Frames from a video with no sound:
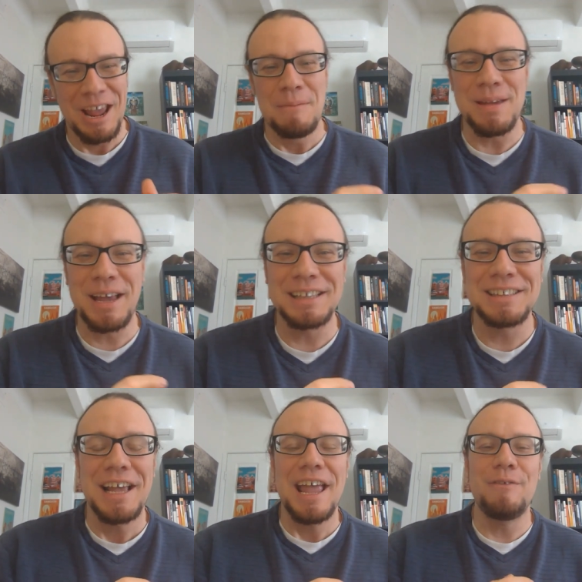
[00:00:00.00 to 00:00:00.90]
Because
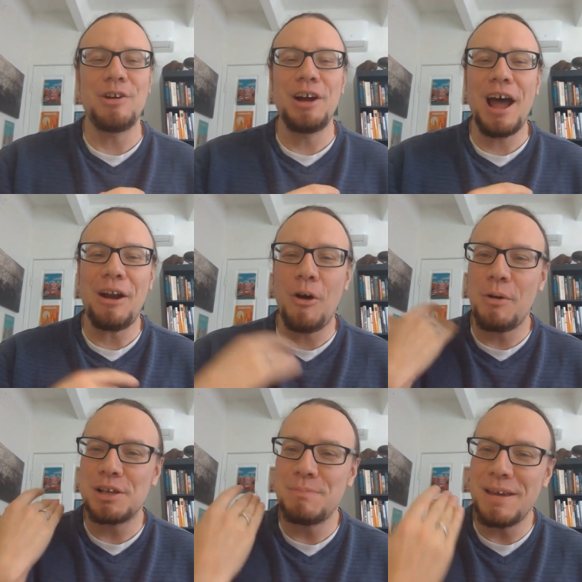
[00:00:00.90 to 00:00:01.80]
if you're not
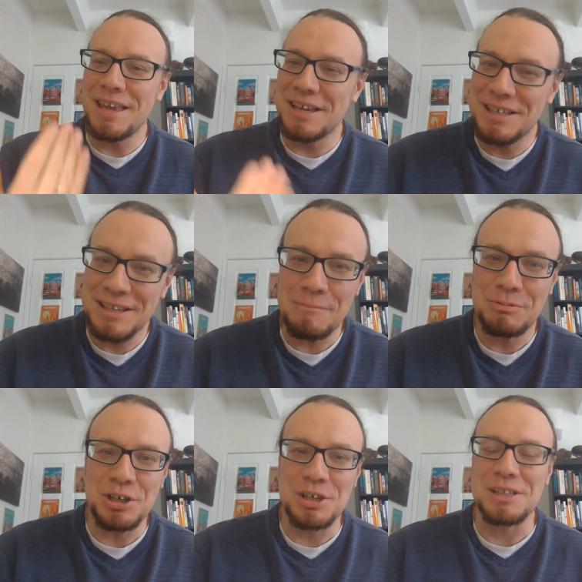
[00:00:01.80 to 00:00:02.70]
always making
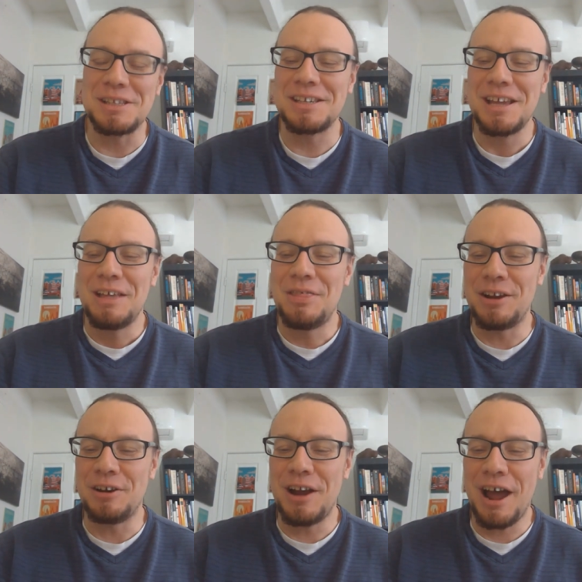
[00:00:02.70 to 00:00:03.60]
assumptions, then
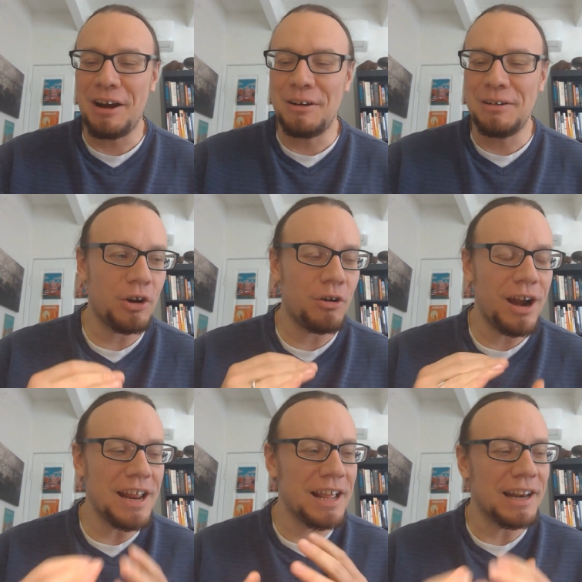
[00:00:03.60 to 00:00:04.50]
you're not
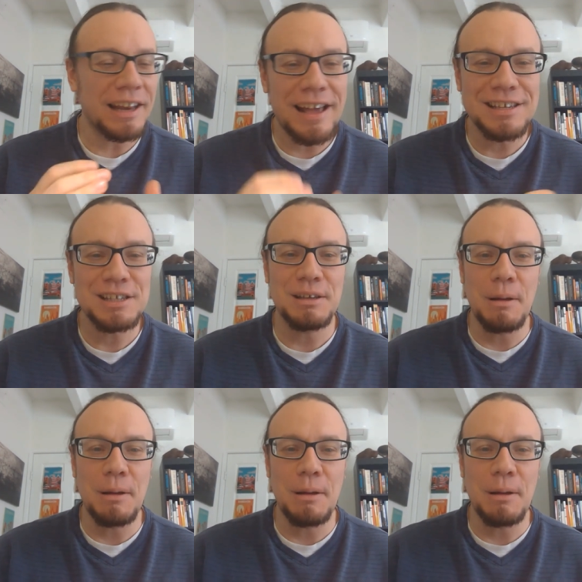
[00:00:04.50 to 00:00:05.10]
creating less